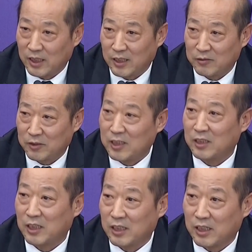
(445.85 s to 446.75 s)

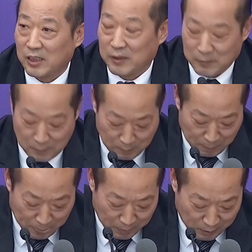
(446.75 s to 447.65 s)
events and the
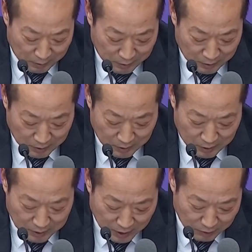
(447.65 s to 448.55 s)
reduction of
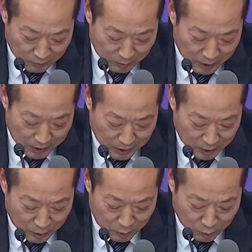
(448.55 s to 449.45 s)
the rental
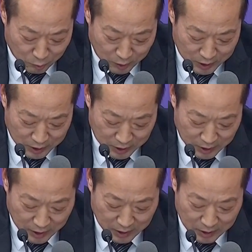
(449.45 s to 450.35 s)
cost for
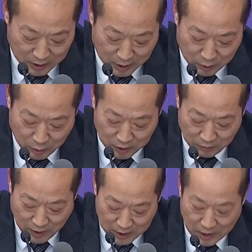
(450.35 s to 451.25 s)
stadiums
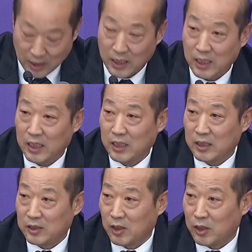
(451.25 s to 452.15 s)
and
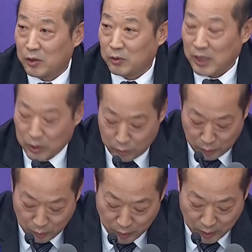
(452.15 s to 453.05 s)
gymnasiums.
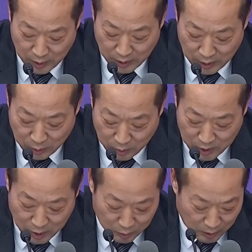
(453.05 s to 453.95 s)

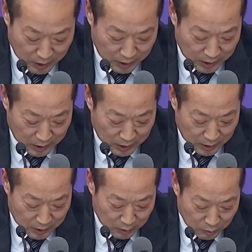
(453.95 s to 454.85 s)
Third,
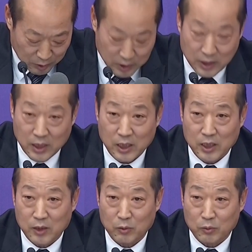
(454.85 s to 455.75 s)
the
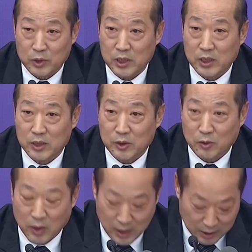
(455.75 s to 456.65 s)
leverage
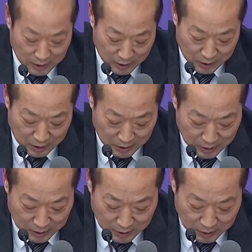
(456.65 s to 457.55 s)
of big
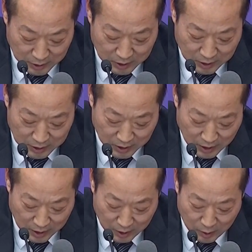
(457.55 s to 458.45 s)
data, cloud
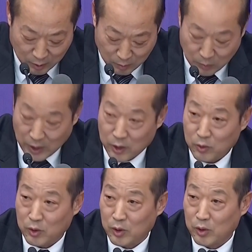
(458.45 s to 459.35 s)
computing,
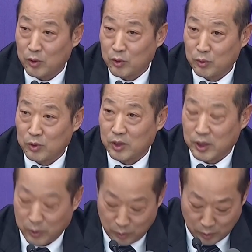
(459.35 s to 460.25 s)
5G technology,
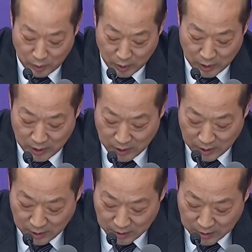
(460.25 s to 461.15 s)
and
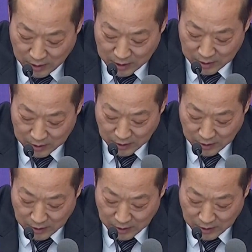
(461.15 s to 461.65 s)
blockchains to